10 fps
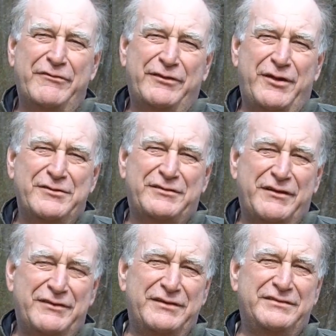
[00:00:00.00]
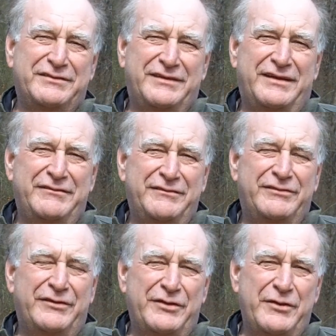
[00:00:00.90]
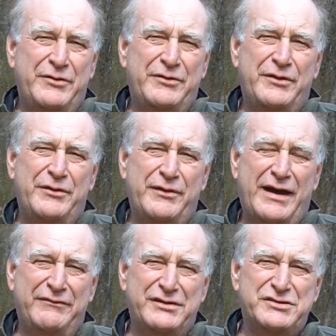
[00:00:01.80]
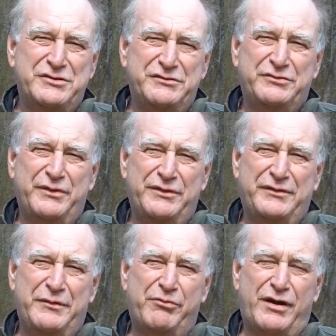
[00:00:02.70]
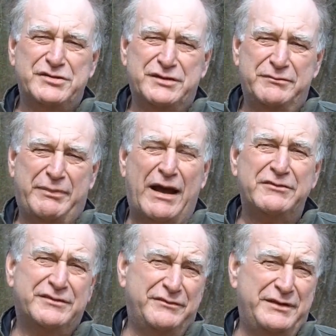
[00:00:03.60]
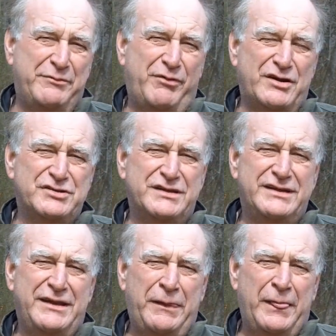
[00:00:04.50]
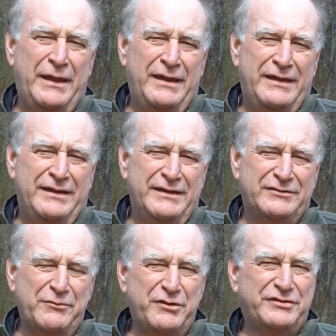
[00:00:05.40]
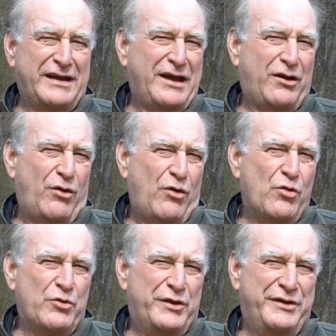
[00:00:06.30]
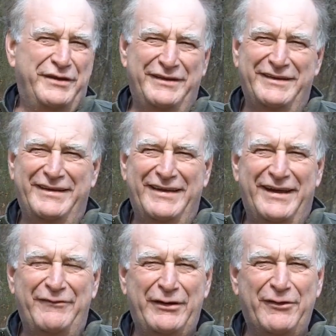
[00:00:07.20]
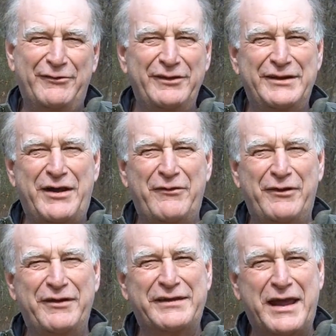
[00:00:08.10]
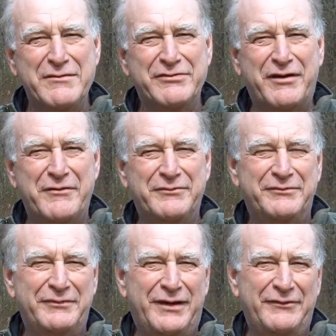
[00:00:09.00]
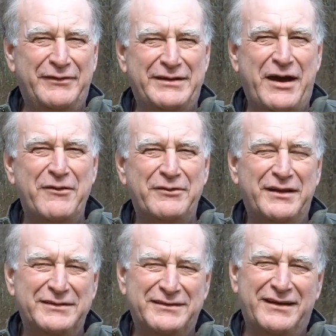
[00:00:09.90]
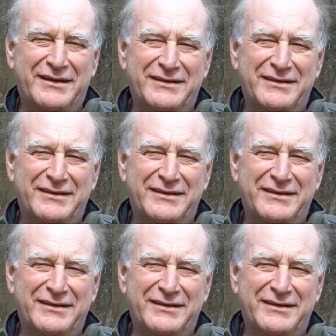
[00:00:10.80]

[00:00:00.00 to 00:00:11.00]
For those of us and for you who have issues with depression, bouts of depression, it's almost like a cold. We don't really know where it came from, but we know that